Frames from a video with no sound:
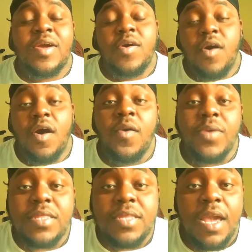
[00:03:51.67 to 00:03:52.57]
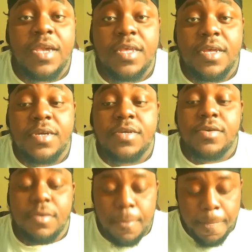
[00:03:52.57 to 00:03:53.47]
Always thank your
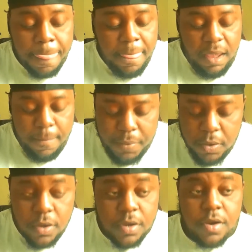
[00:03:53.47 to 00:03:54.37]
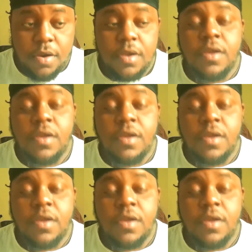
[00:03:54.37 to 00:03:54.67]
employer